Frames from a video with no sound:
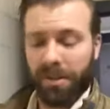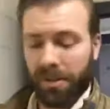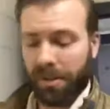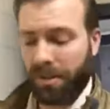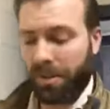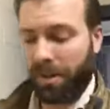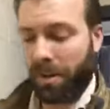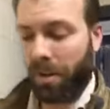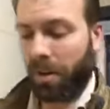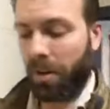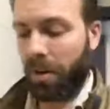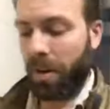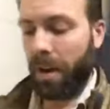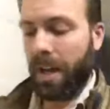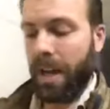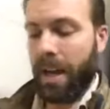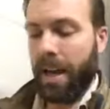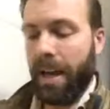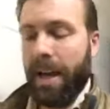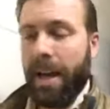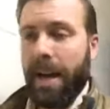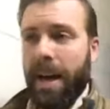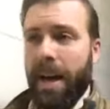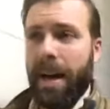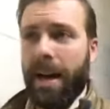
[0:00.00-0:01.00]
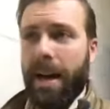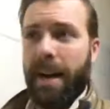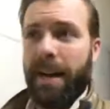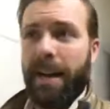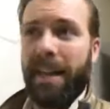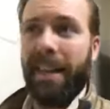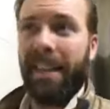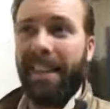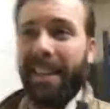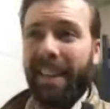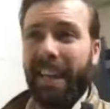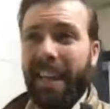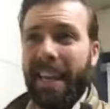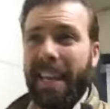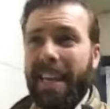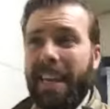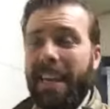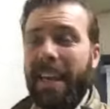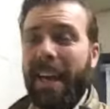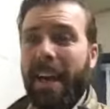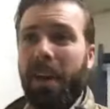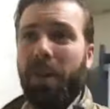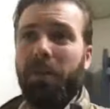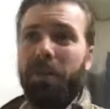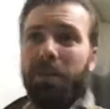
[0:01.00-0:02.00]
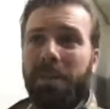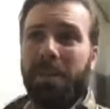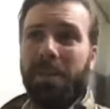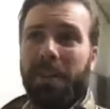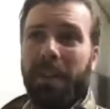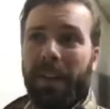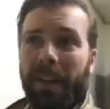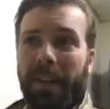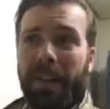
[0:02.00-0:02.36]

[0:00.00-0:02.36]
So, uh, in laying out, uh,